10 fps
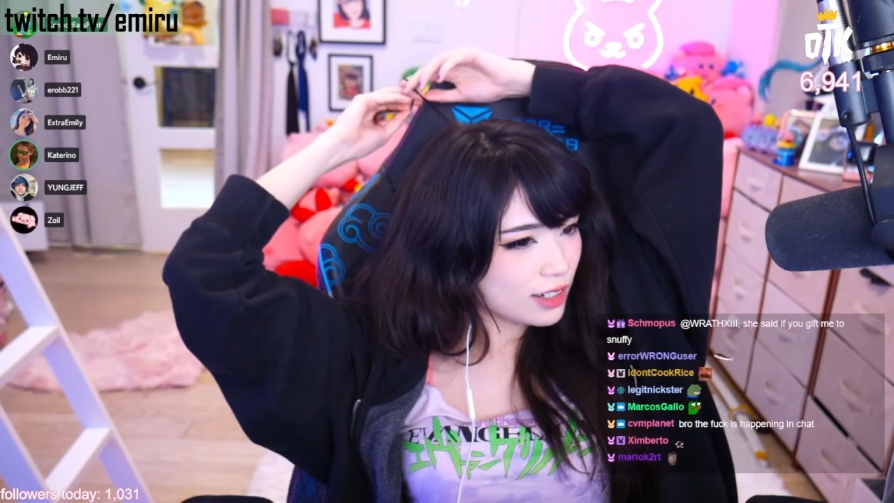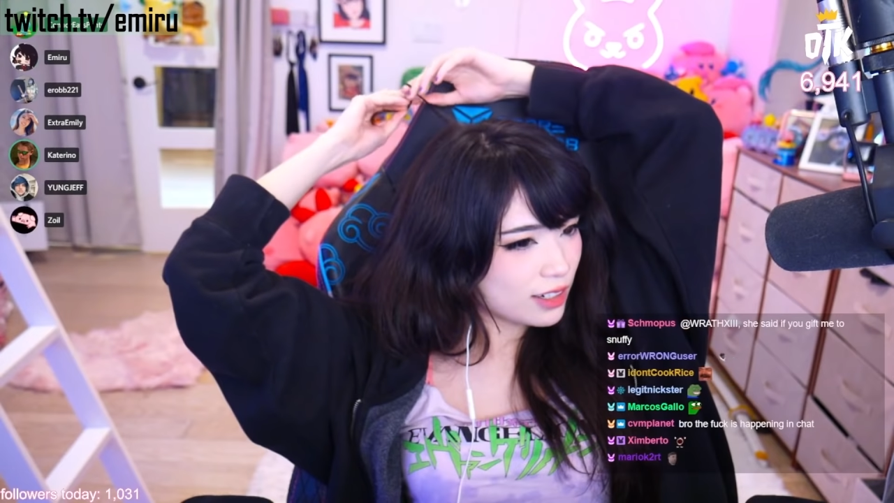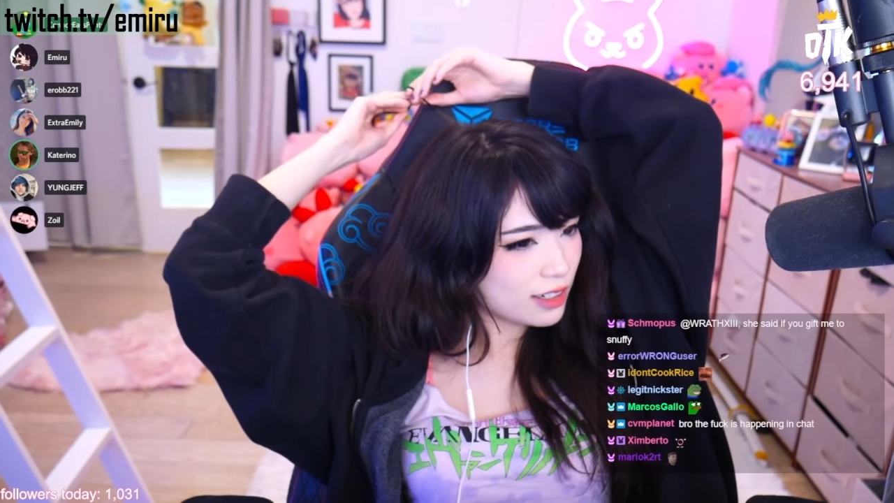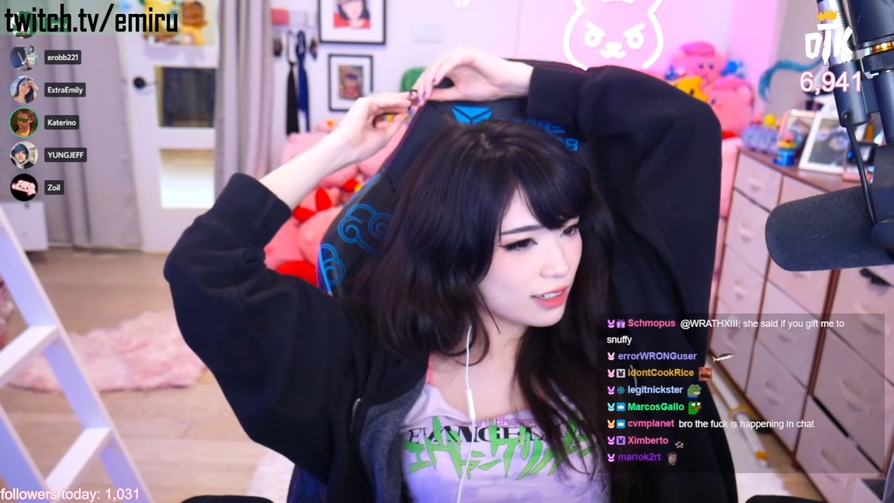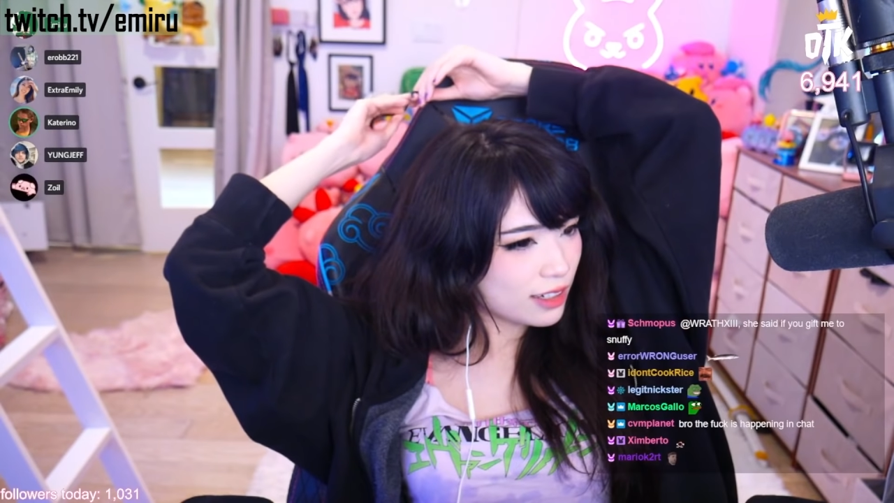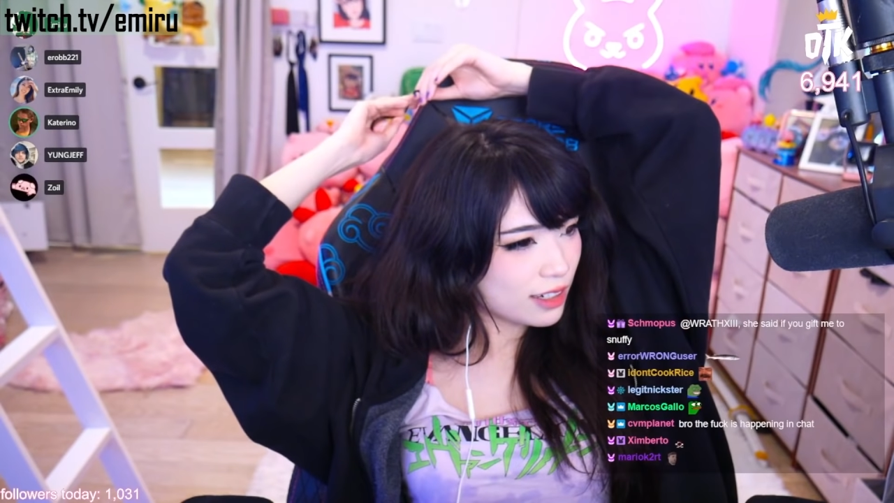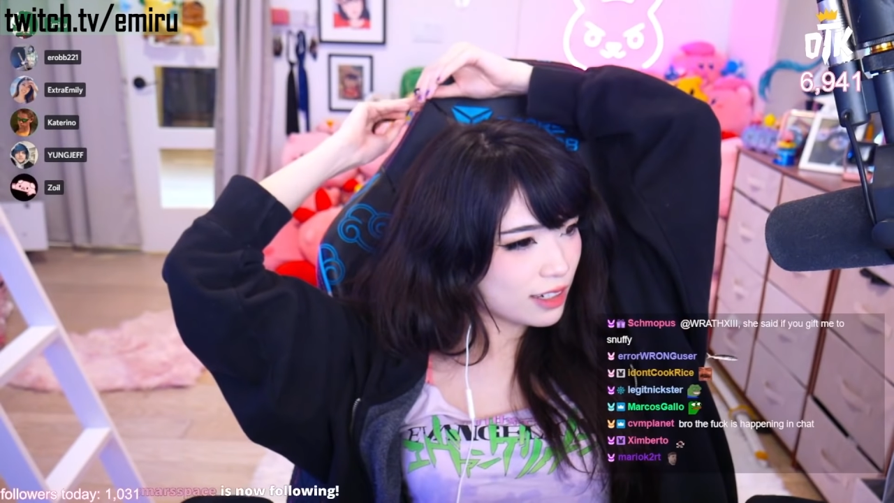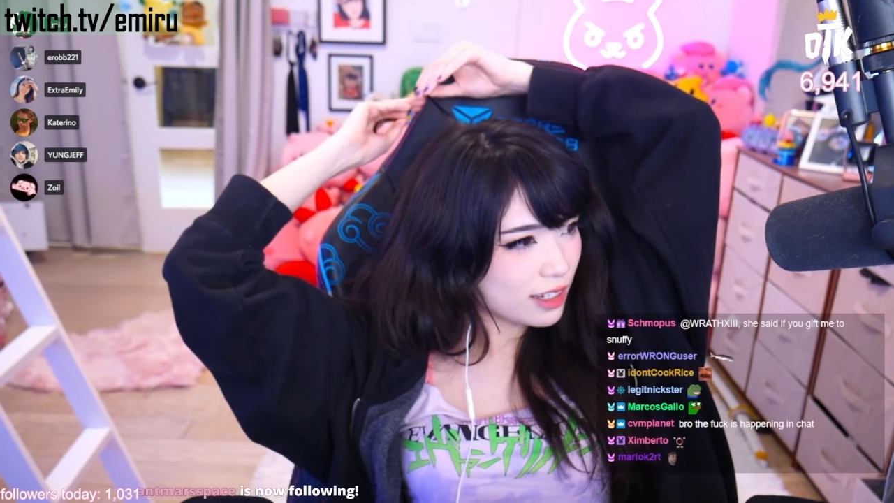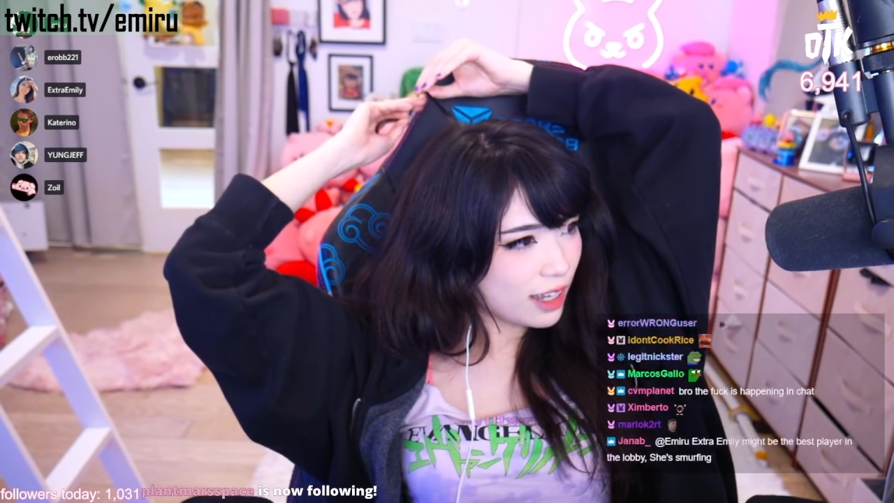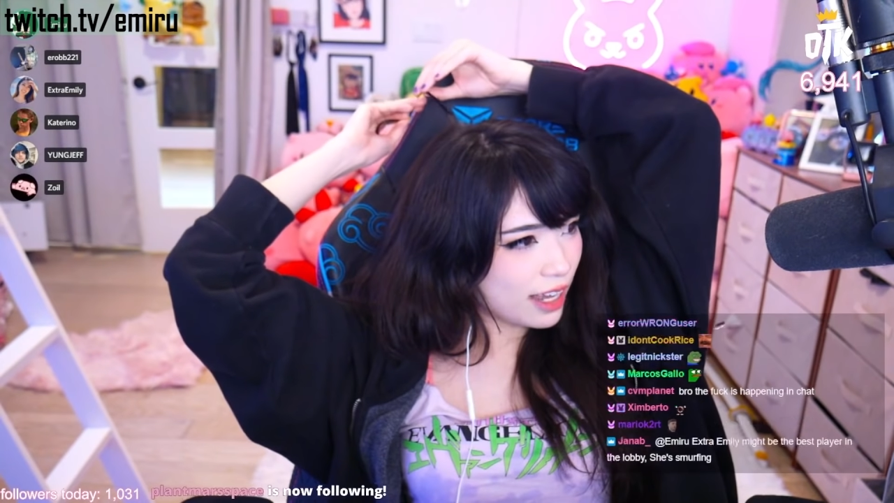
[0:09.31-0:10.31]
story?
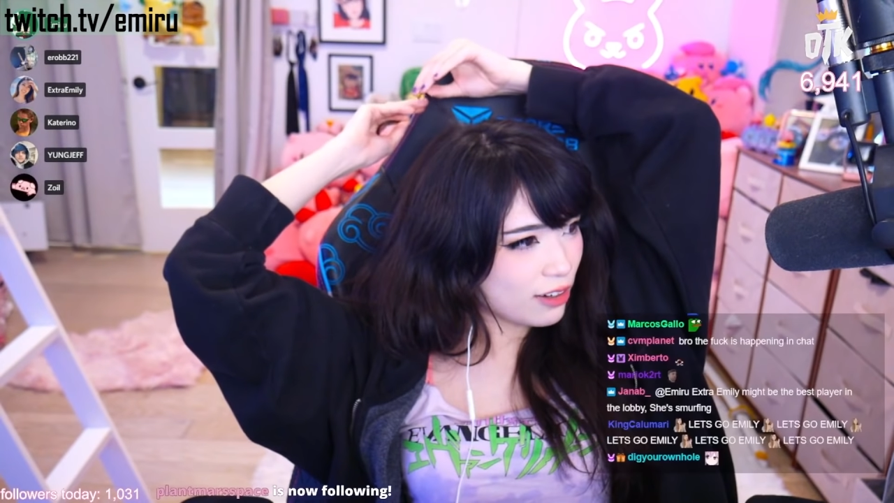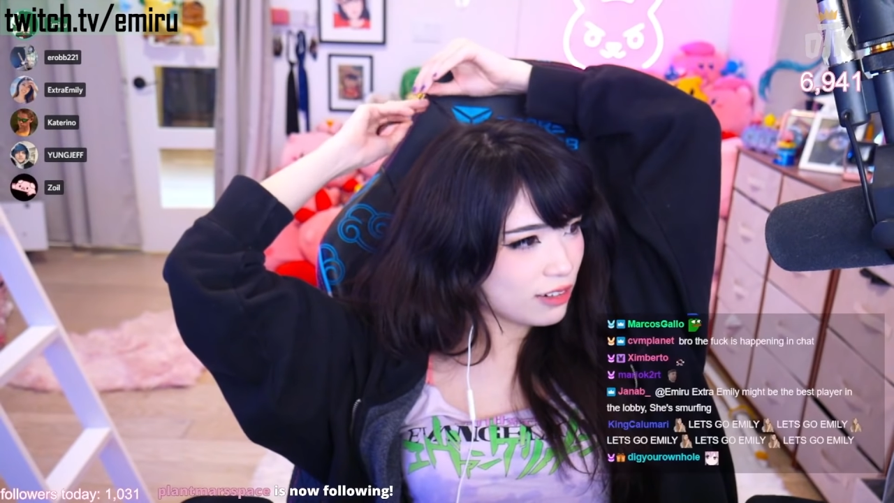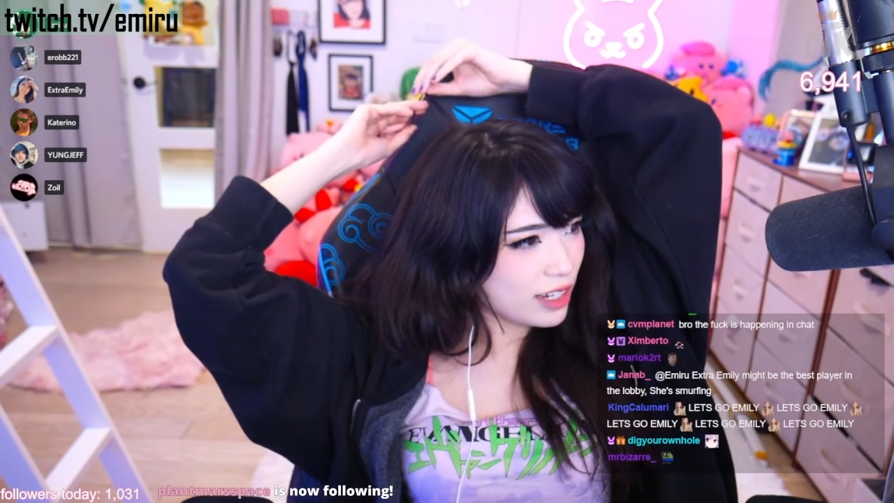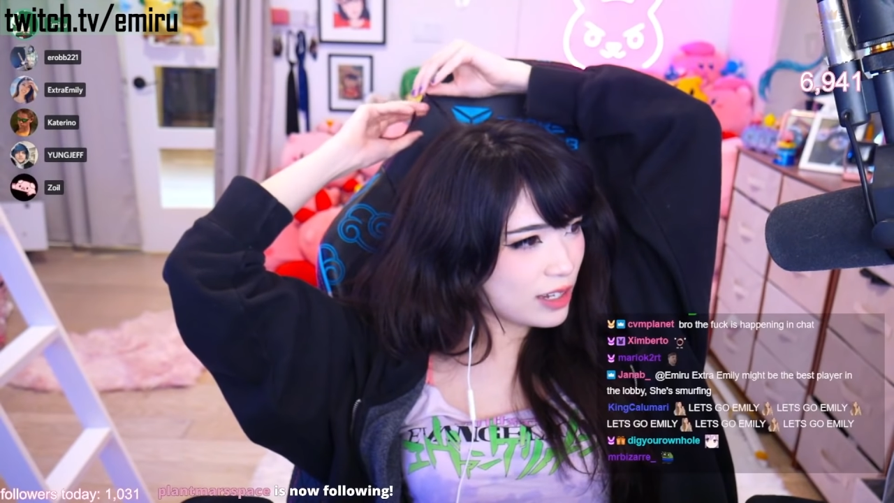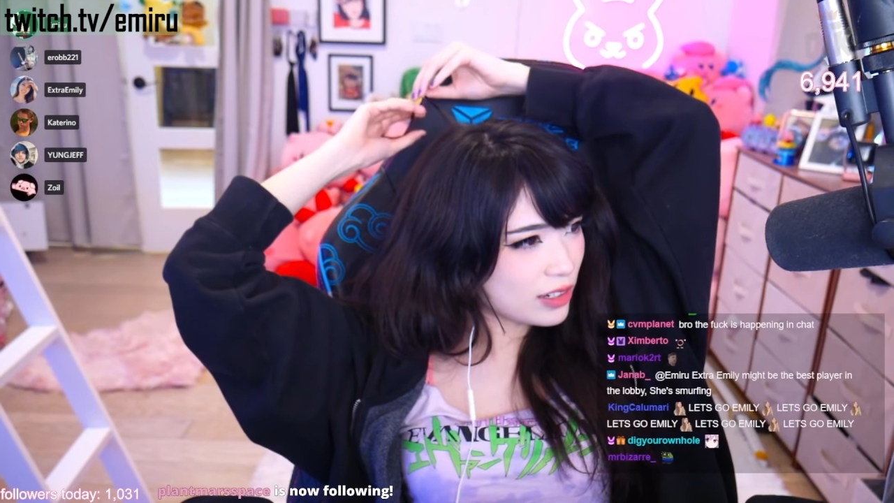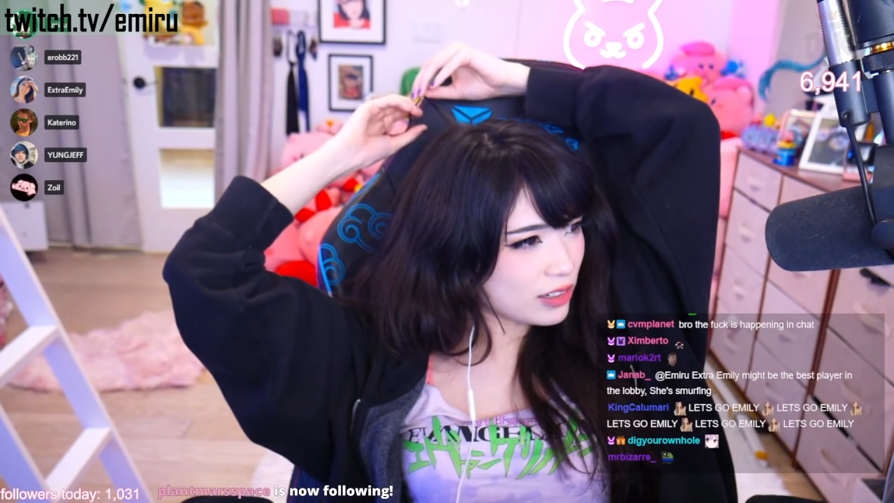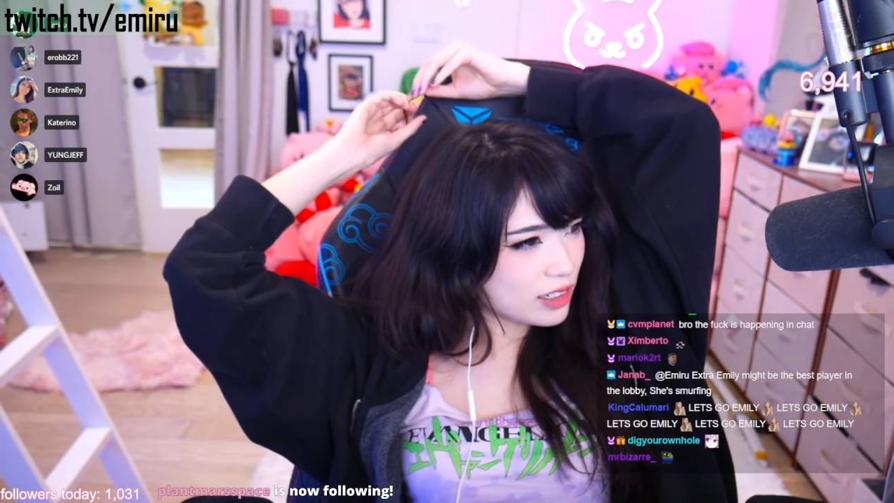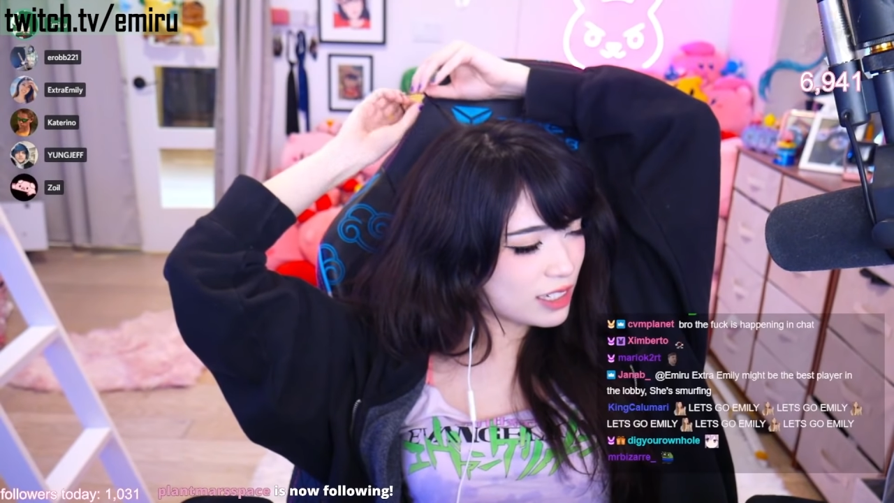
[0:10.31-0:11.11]
I don't know.